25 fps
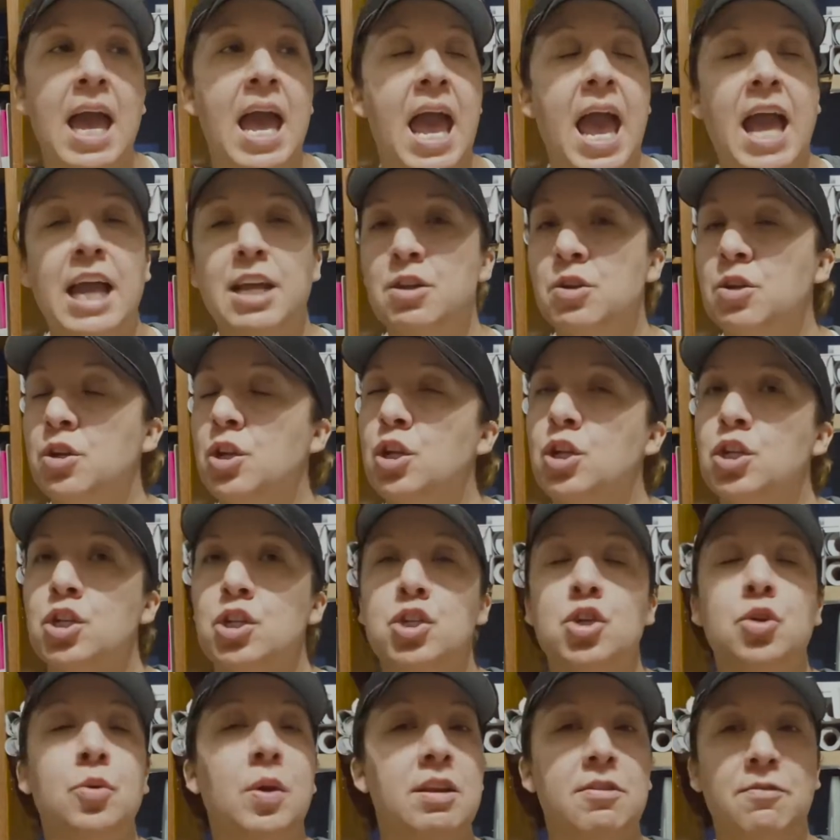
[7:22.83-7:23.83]
and
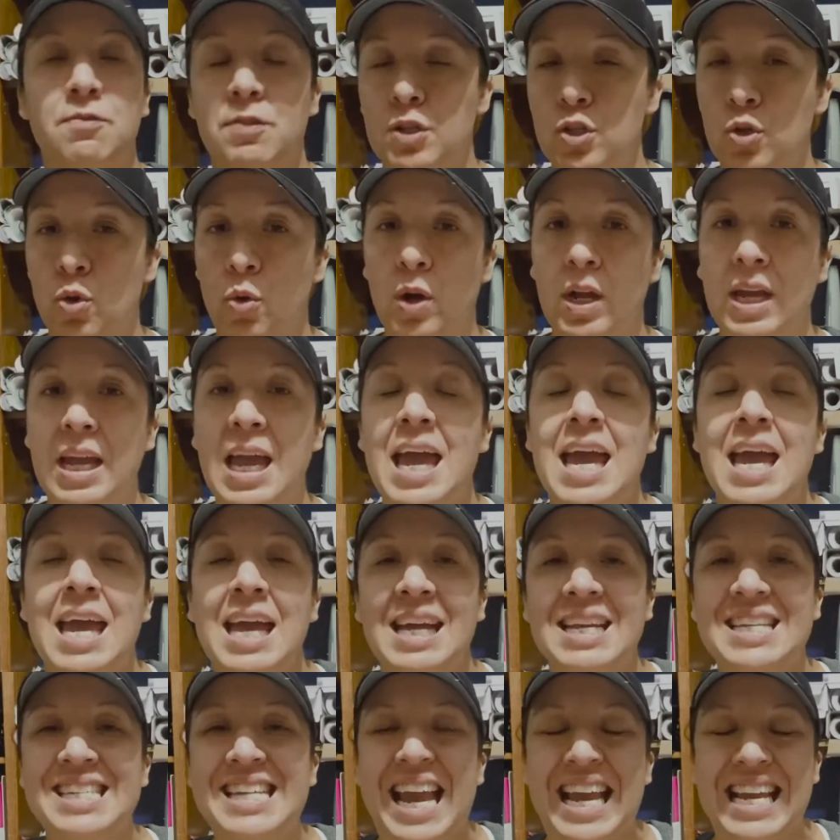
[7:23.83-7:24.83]
do inventory.
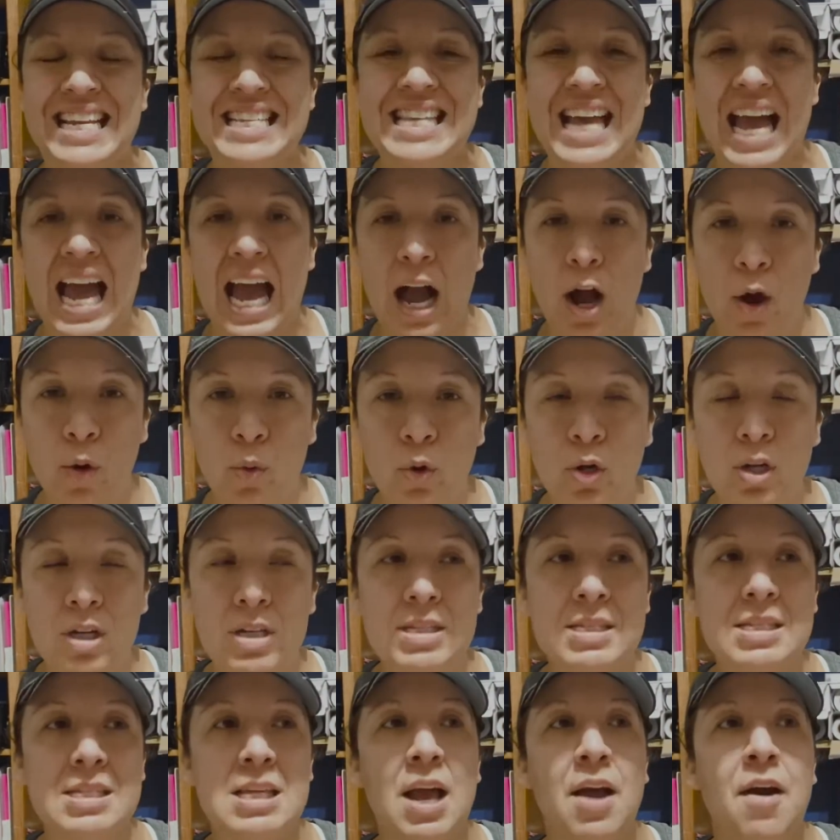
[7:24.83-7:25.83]
It takes
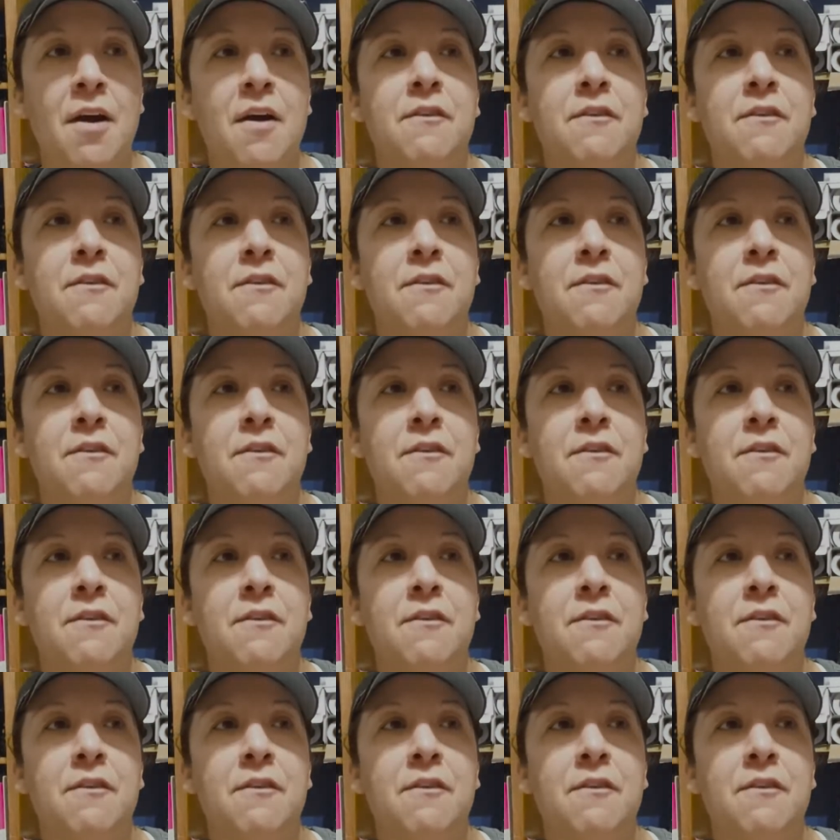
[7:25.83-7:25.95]
hours.